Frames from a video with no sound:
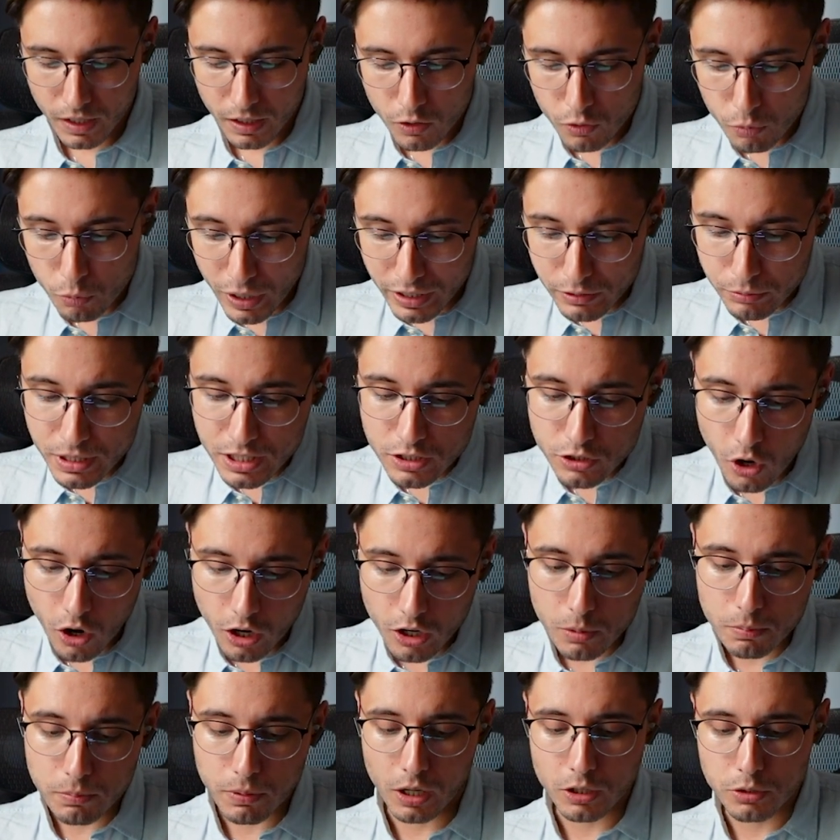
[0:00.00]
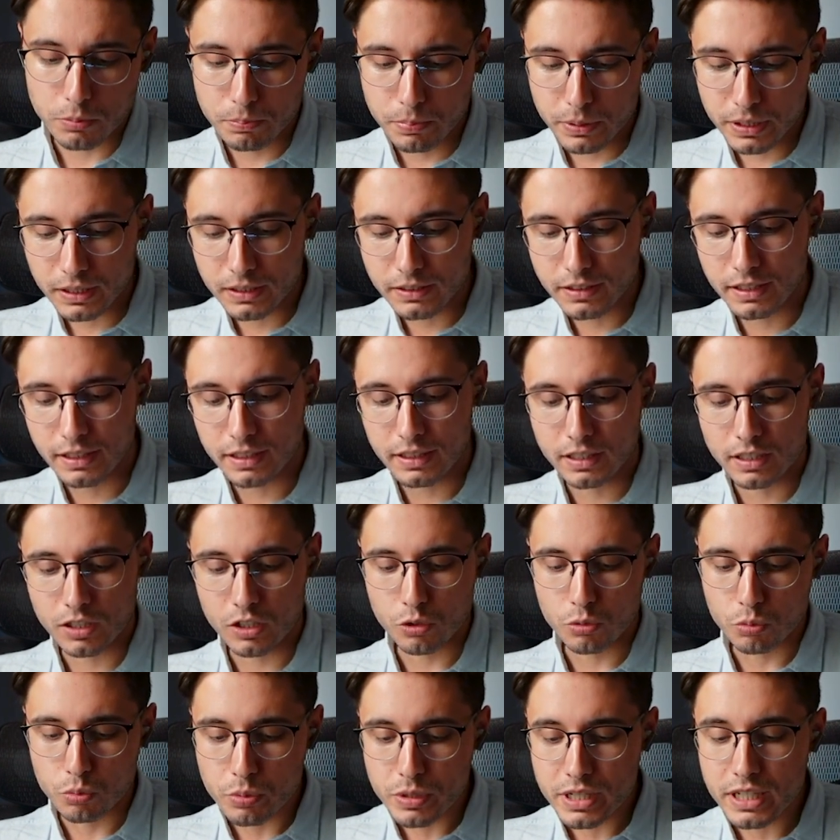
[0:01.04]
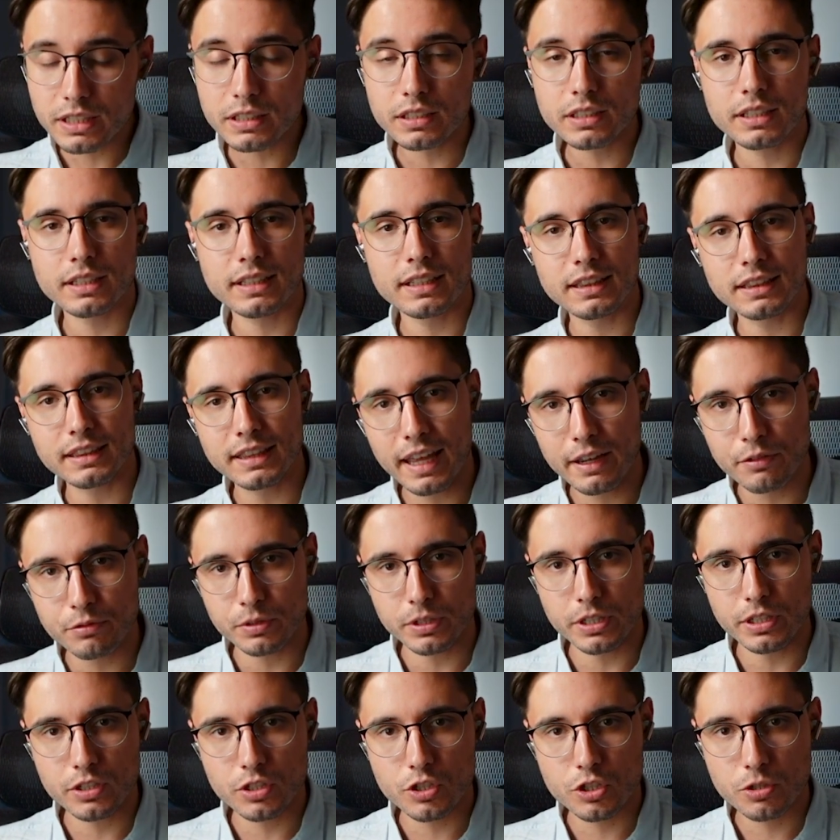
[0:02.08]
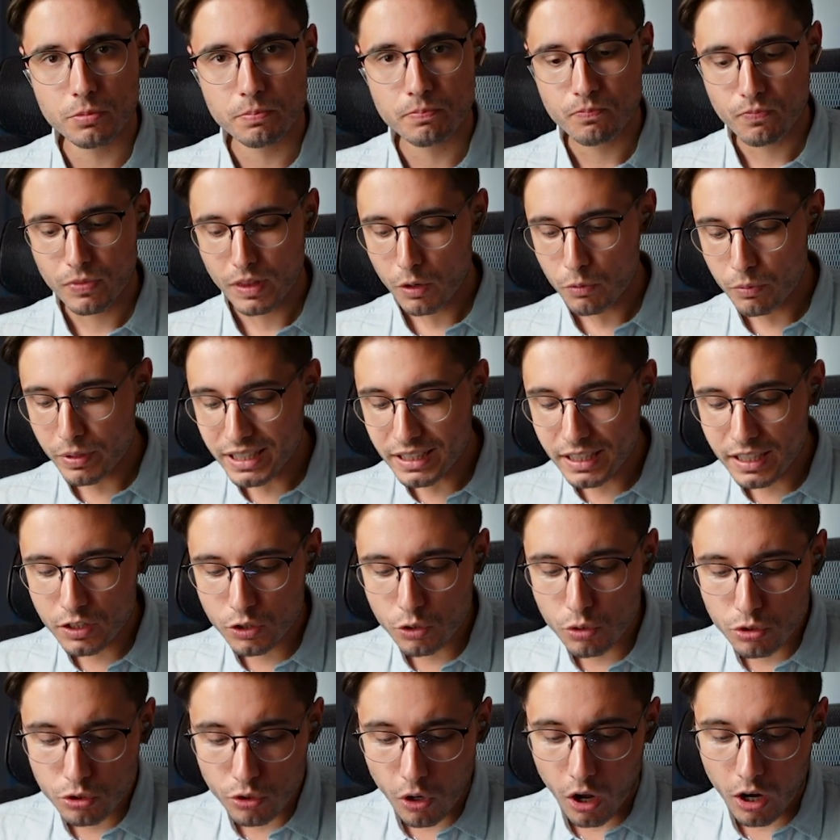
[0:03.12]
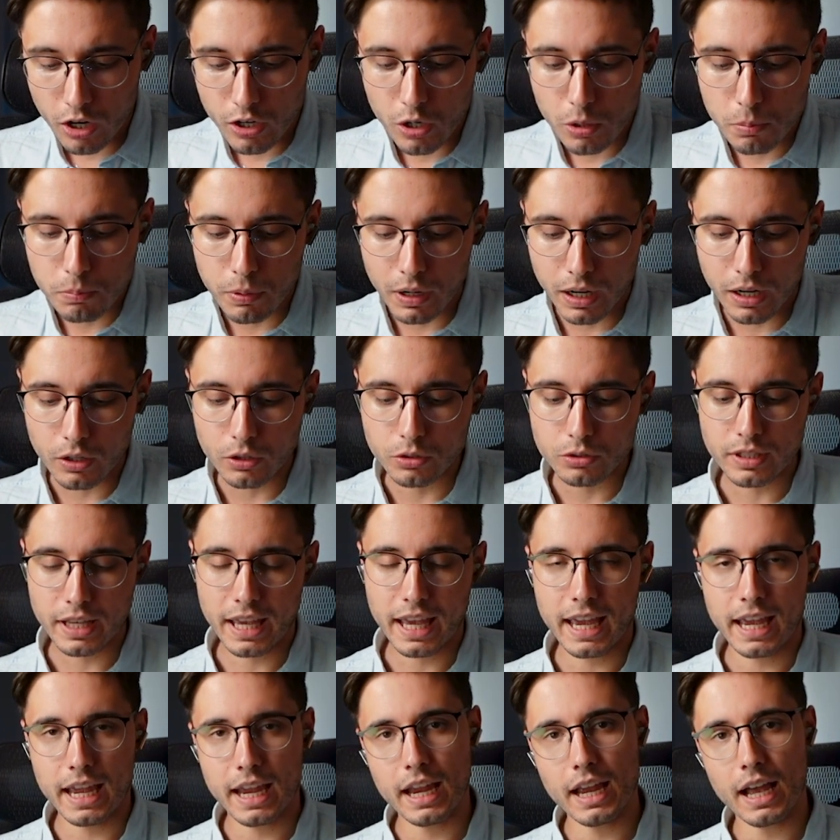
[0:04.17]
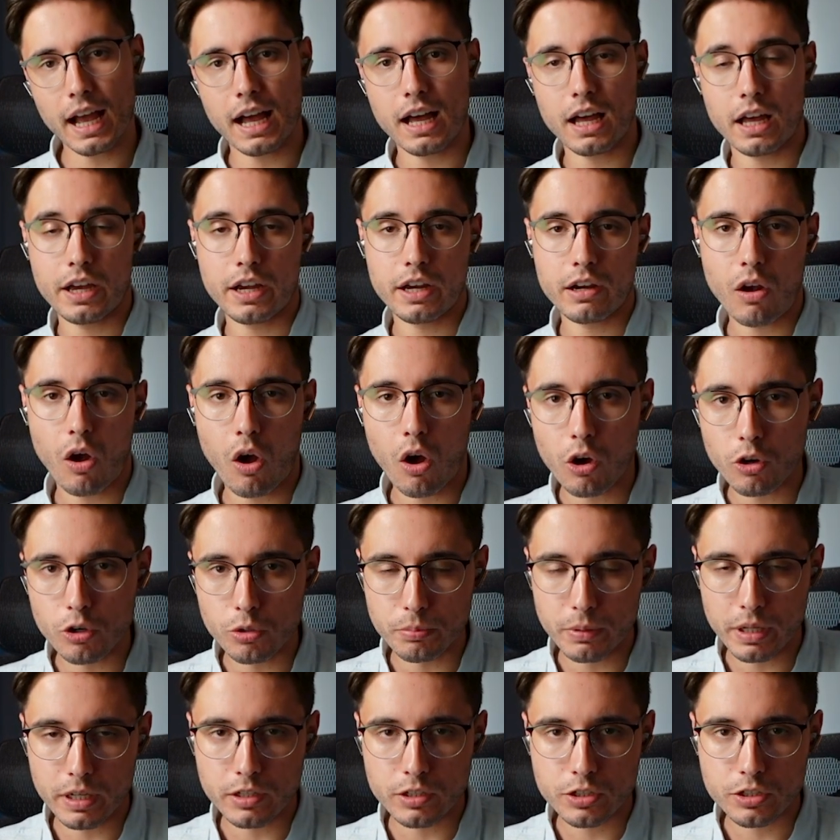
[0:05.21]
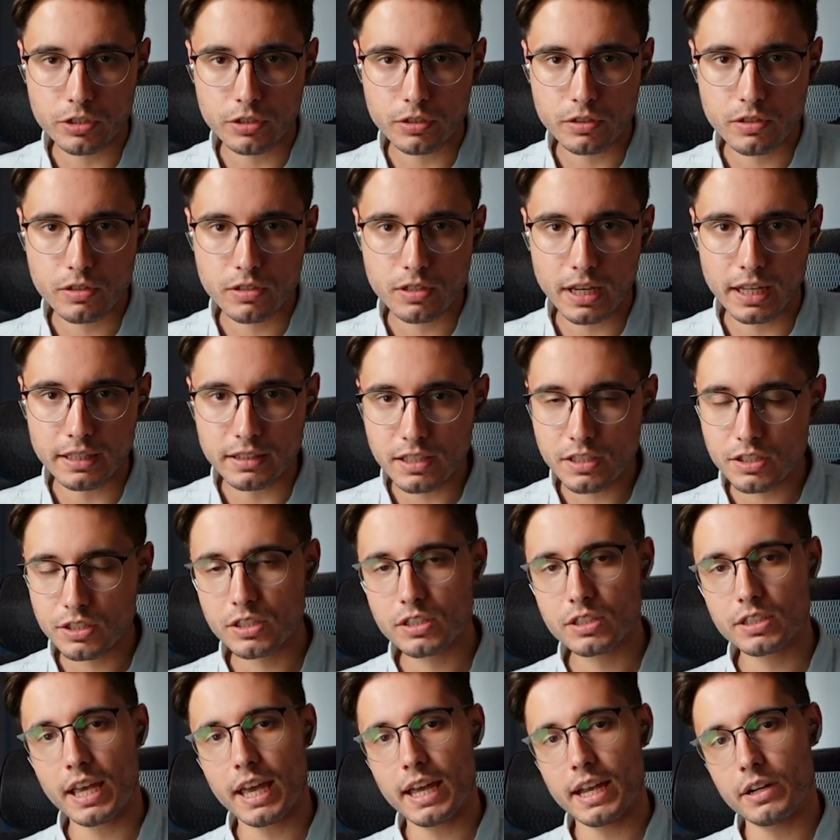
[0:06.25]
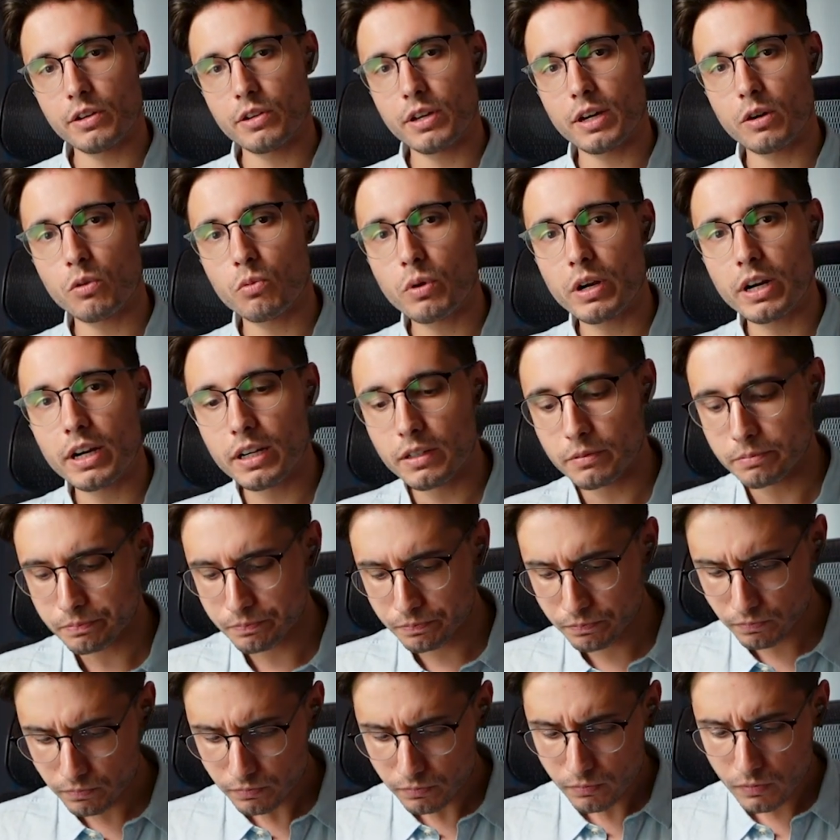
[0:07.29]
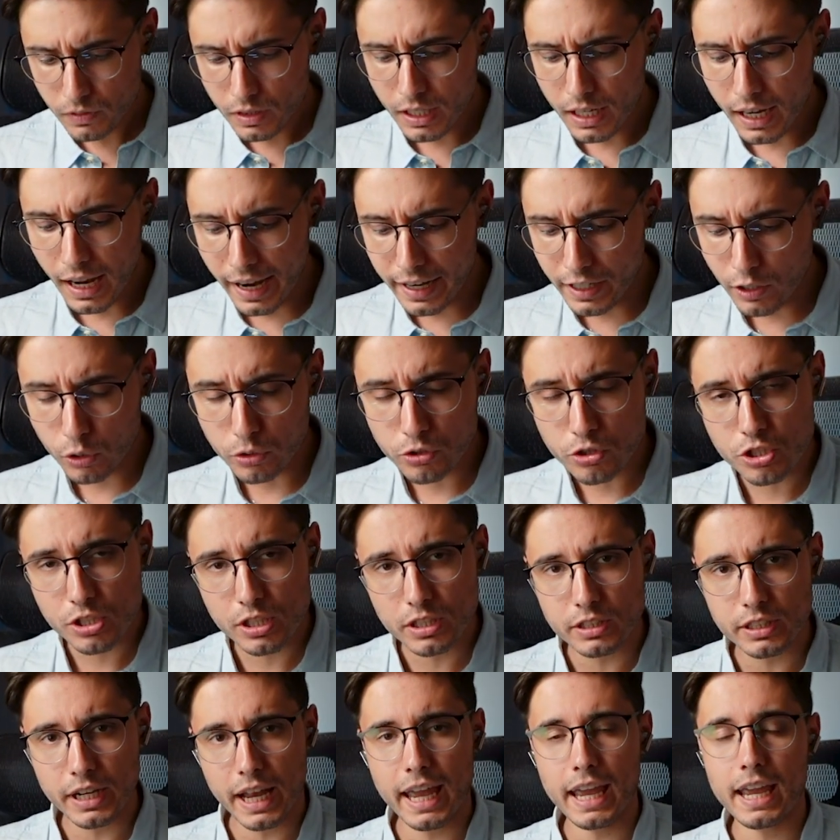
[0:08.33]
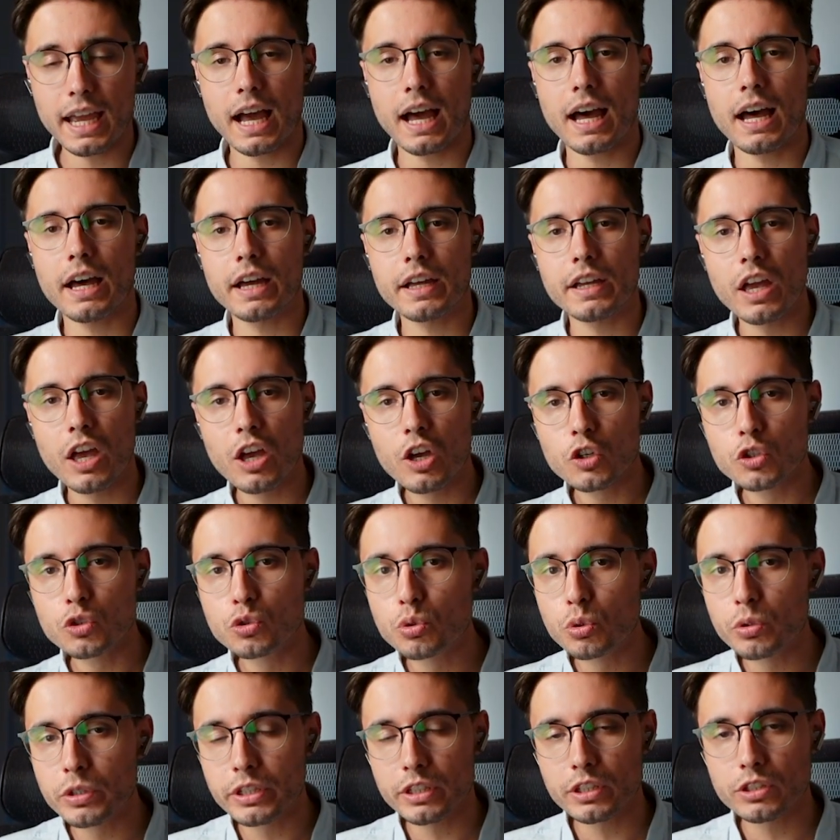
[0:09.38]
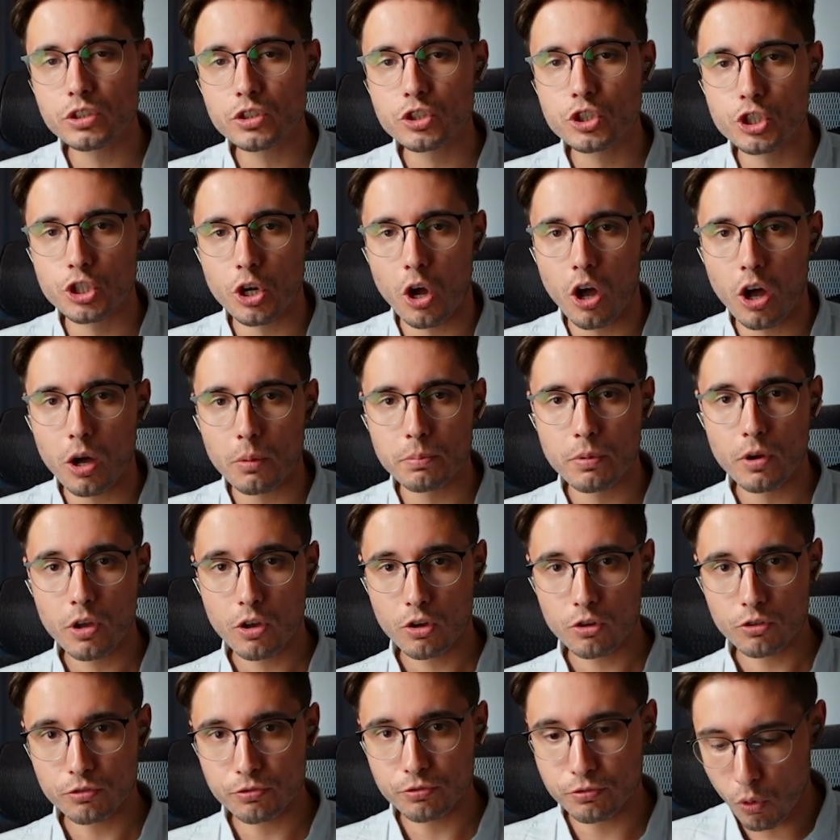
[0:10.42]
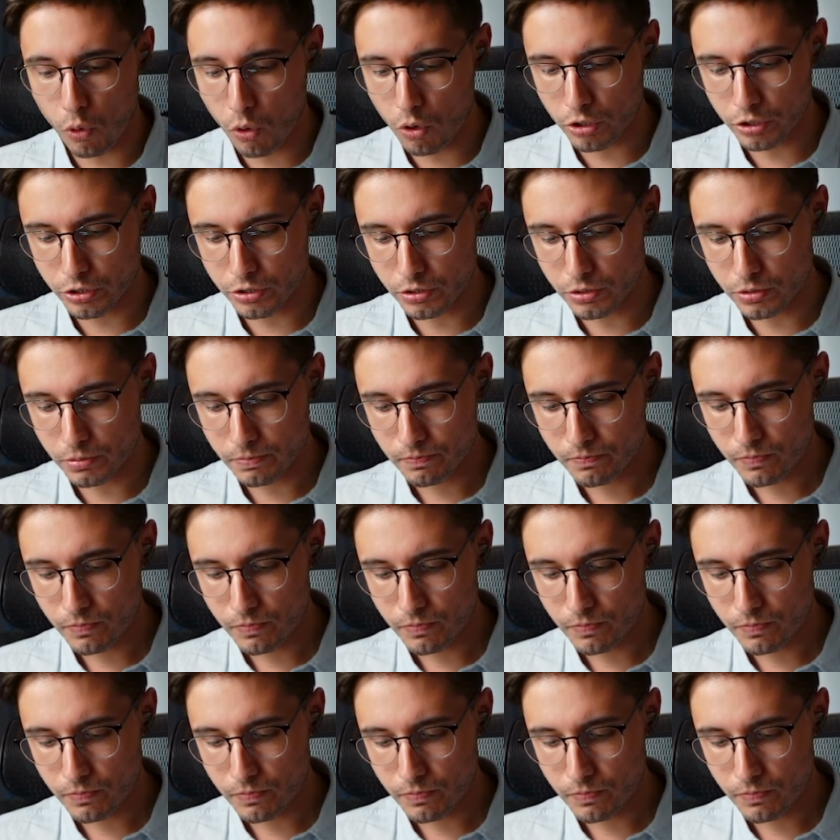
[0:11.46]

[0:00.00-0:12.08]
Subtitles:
when we talk about building a real leverage, we need to talk about AI automations. And this is area where I consider AI doing the job for you.